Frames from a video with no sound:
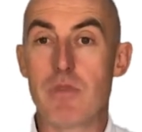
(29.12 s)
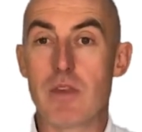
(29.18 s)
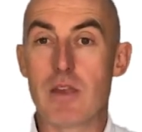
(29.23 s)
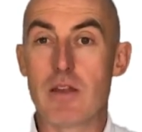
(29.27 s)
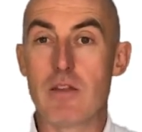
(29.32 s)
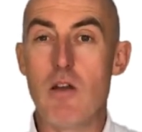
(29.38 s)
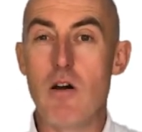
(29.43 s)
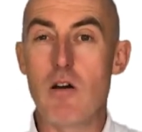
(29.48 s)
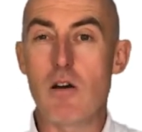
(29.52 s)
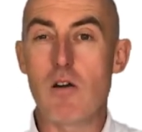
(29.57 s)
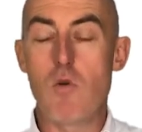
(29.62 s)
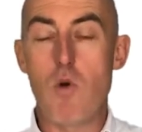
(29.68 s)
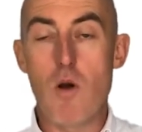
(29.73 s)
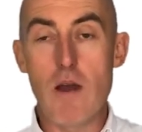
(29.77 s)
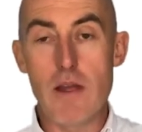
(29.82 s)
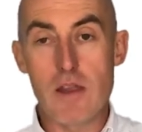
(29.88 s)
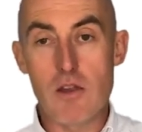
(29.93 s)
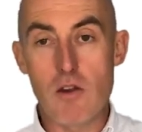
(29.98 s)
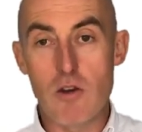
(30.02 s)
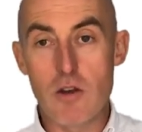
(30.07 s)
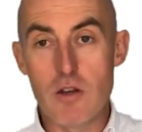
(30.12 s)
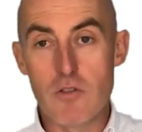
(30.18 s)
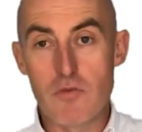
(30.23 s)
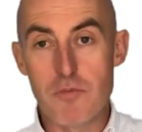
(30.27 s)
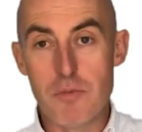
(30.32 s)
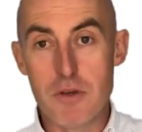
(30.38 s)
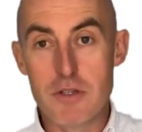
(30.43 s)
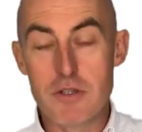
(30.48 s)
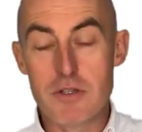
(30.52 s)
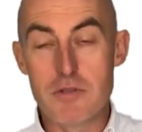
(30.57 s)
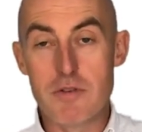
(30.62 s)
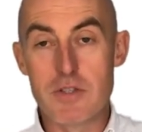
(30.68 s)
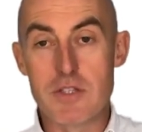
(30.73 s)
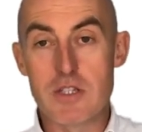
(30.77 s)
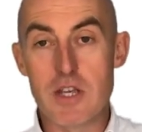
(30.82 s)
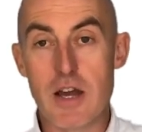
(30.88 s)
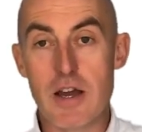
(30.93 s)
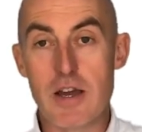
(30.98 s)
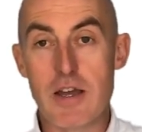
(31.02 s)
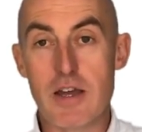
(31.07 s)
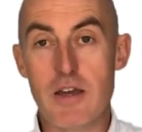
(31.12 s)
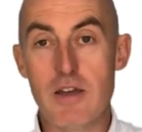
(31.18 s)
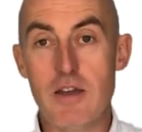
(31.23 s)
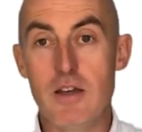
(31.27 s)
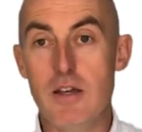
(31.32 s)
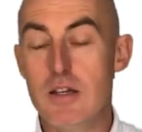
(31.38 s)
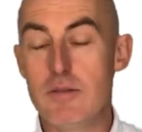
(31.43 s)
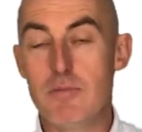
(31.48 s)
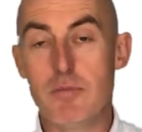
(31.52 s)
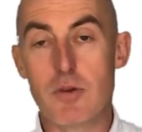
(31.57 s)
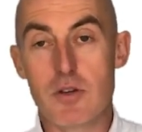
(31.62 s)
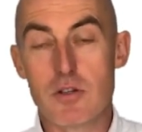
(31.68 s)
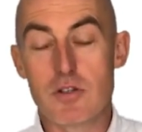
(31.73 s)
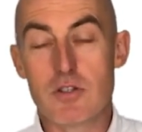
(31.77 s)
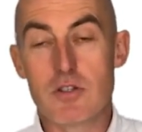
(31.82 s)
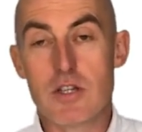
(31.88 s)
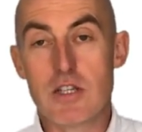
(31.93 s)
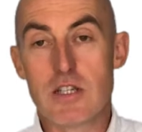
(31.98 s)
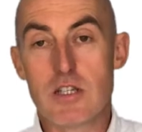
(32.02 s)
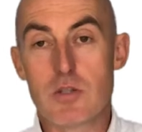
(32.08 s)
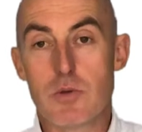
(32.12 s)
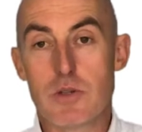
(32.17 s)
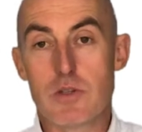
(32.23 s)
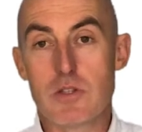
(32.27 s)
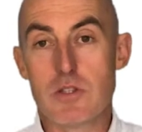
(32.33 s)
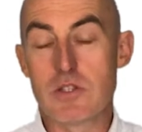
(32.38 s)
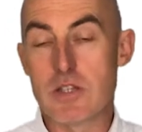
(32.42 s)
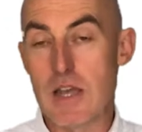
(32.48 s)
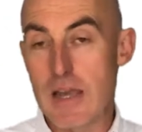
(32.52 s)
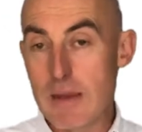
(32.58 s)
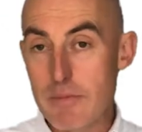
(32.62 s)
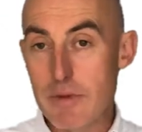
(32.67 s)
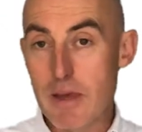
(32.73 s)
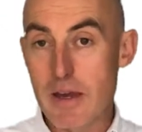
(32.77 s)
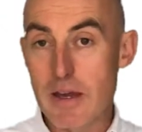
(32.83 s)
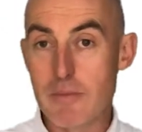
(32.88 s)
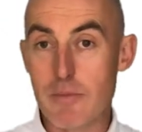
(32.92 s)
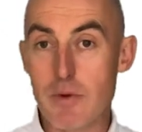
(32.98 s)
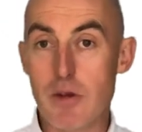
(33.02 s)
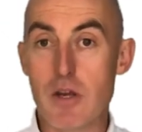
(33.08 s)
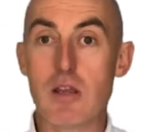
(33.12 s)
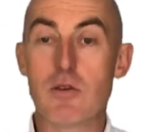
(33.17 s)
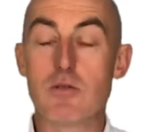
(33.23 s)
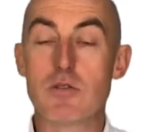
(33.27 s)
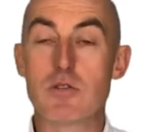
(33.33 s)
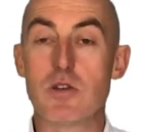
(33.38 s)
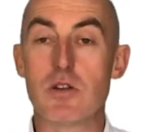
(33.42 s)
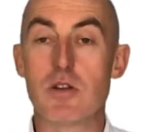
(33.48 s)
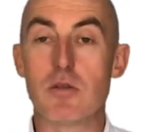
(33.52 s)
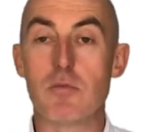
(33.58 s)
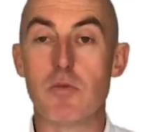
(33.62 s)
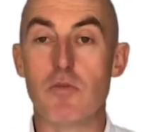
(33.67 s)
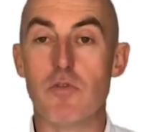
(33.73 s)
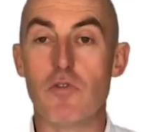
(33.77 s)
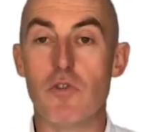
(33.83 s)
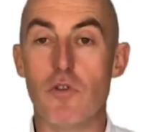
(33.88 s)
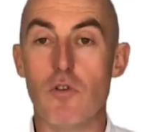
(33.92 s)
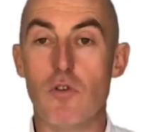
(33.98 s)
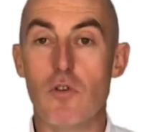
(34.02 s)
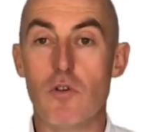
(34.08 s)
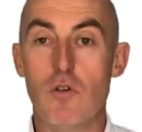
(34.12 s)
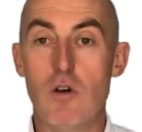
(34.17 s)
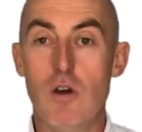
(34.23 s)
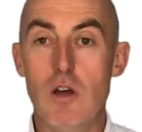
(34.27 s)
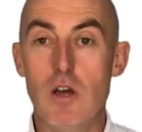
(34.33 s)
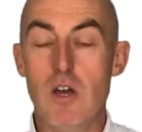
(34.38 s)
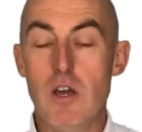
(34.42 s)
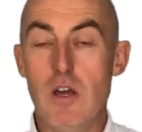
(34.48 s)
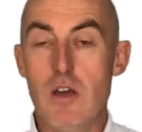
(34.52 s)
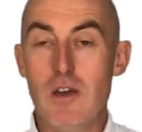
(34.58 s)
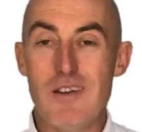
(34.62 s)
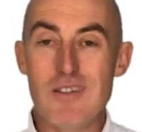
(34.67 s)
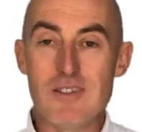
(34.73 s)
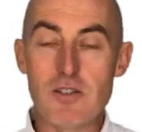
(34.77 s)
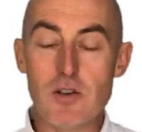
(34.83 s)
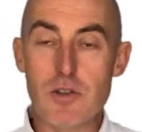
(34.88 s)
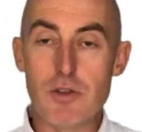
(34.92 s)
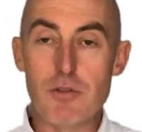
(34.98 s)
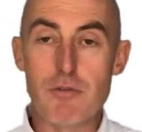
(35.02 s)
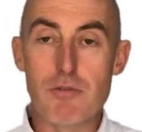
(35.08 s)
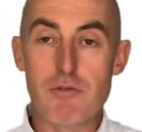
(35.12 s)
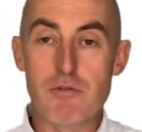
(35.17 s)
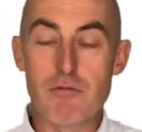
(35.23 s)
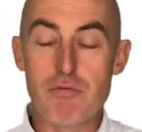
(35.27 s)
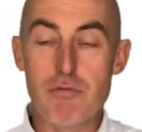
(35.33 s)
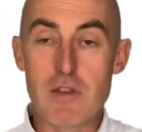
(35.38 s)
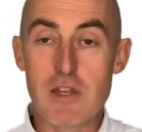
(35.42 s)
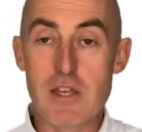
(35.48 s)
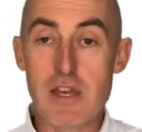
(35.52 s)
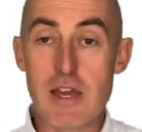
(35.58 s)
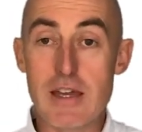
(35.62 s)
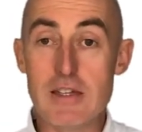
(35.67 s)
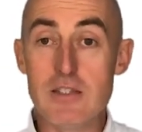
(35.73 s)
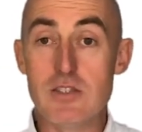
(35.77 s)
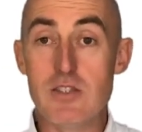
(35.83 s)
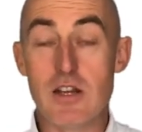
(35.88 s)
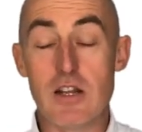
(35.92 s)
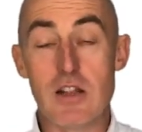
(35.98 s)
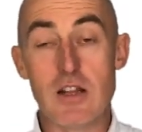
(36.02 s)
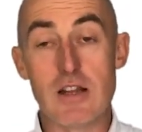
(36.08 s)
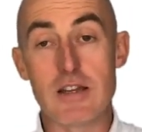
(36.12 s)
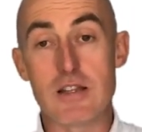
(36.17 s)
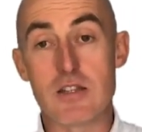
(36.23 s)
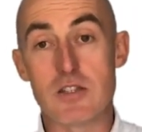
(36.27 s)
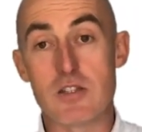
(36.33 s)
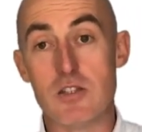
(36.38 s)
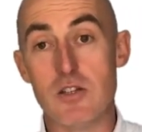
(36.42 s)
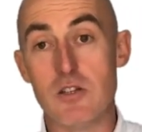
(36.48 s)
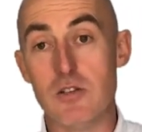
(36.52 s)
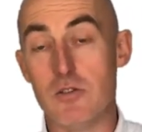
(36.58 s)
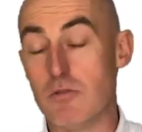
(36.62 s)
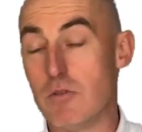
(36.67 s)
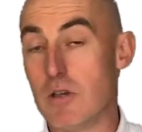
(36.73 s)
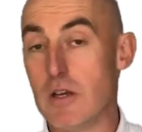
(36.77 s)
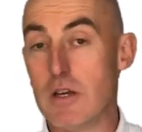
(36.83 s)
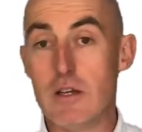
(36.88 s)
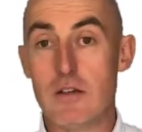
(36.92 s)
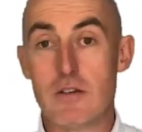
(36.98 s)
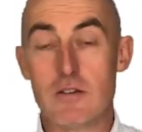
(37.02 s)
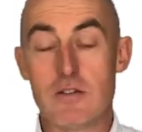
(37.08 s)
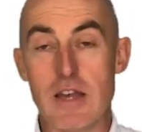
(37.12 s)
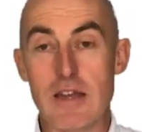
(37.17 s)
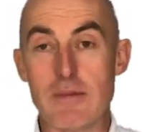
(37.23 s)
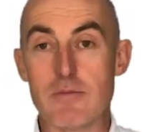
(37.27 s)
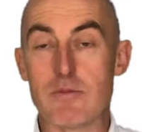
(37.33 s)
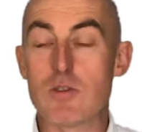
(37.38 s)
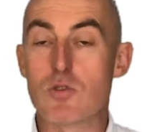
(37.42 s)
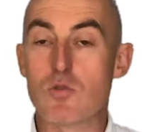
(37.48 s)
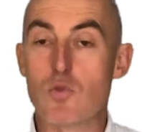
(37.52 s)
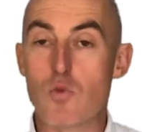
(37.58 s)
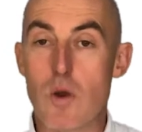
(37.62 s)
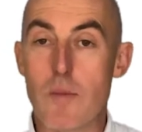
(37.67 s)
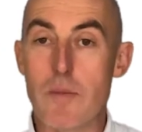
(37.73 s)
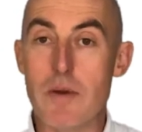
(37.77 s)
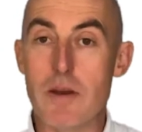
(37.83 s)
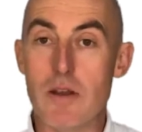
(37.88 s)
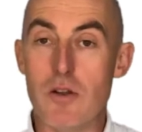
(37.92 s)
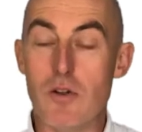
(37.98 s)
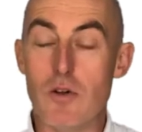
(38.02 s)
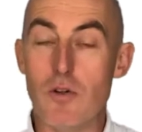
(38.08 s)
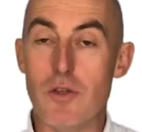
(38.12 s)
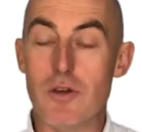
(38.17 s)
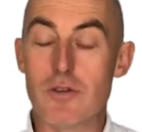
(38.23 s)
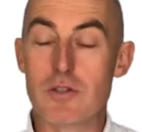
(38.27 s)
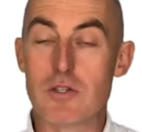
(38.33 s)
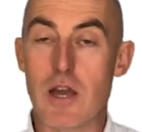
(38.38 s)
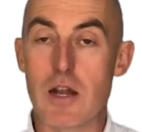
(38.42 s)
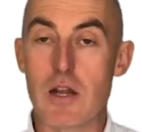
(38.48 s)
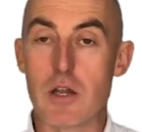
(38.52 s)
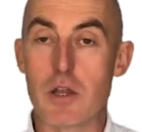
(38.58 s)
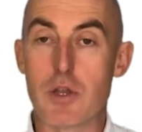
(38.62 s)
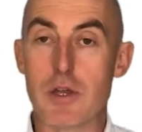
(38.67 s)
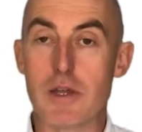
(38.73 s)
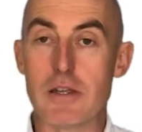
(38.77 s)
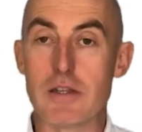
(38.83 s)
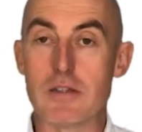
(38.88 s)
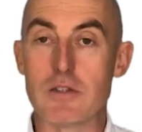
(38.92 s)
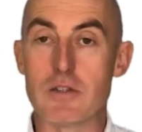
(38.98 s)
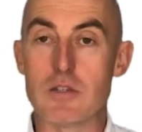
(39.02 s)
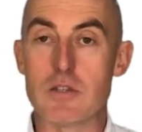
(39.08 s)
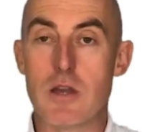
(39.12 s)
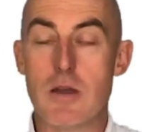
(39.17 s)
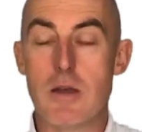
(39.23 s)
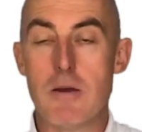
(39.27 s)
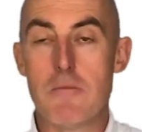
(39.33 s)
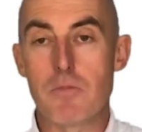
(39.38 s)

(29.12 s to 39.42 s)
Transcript: Not quite got enough money to retire, but doesn't need to earn the same kind of money he was earning before. He's got the three kids and he likes to take them to swimming and all those kind of things.